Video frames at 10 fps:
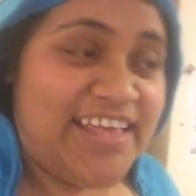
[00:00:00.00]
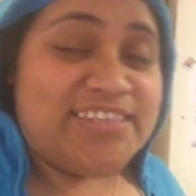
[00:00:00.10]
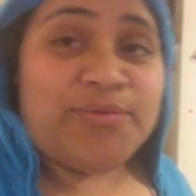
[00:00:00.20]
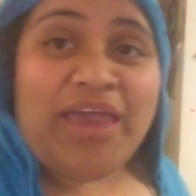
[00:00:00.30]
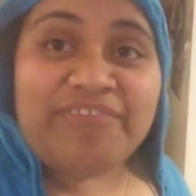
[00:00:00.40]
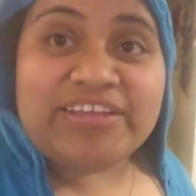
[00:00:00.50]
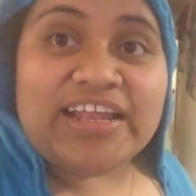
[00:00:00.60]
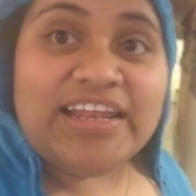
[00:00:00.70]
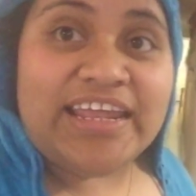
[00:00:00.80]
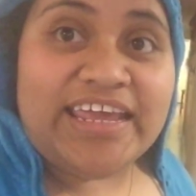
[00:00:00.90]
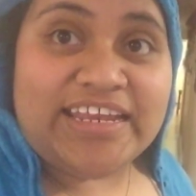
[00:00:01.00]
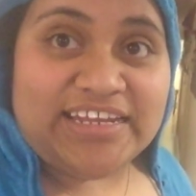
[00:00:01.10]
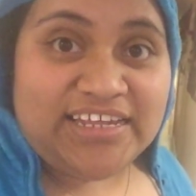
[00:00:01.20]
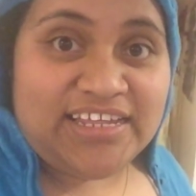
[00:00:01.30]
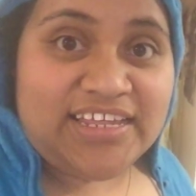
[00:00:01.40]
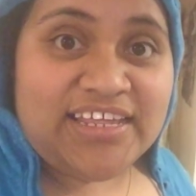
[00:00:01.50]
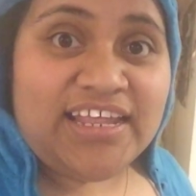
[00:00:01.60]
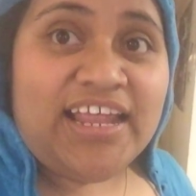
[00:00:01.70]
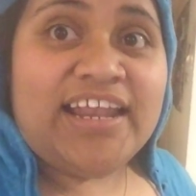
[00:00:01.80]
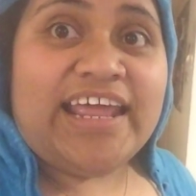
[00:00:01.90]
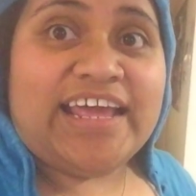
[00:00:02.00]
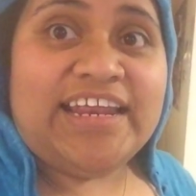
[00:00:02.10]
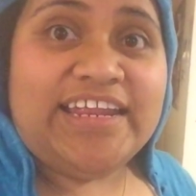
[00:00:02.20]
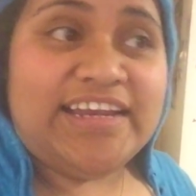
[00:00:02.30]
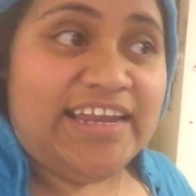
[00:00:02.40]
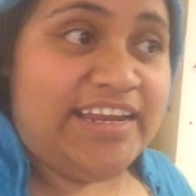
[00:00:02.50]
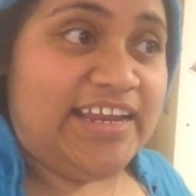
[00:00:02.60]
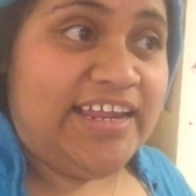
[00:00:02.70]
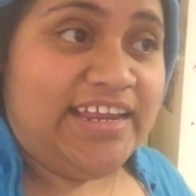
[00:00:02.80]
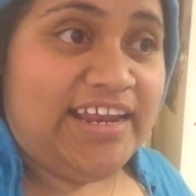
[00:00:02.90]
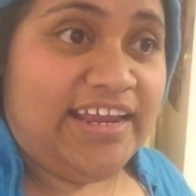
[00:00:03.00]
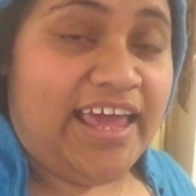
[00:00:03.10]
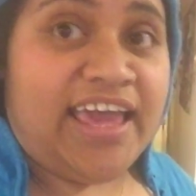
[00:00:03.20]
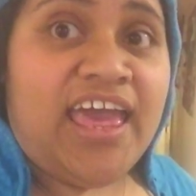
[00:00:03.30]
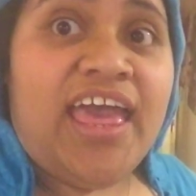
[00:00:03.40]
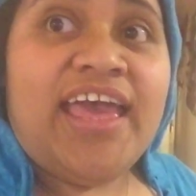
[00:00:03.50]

So we have to clean, like clean, clean, clean, clean, like